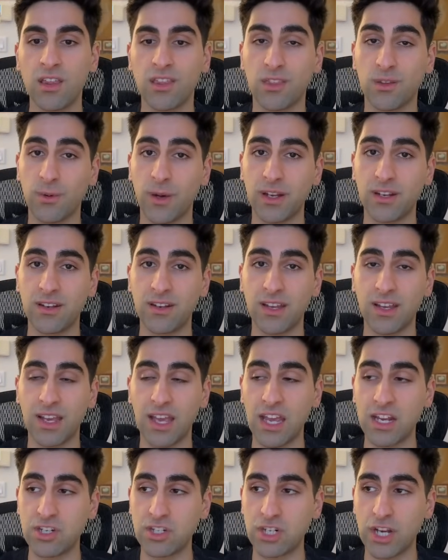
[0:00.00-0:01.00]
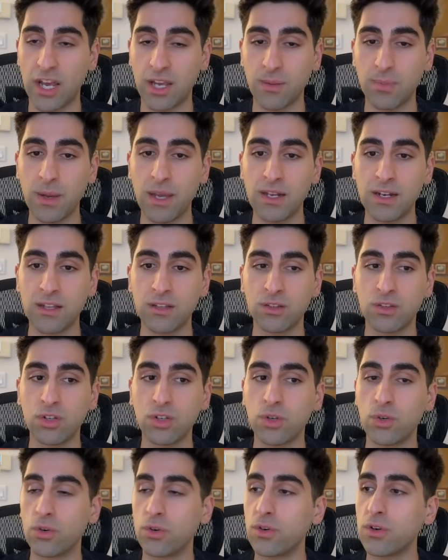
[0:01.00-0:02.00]
threatening a checkmate in
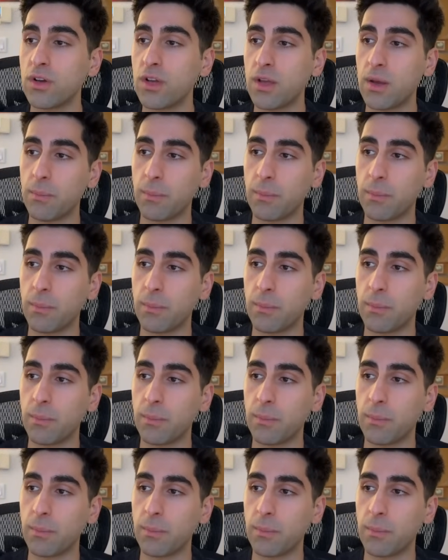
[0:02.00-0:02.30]
2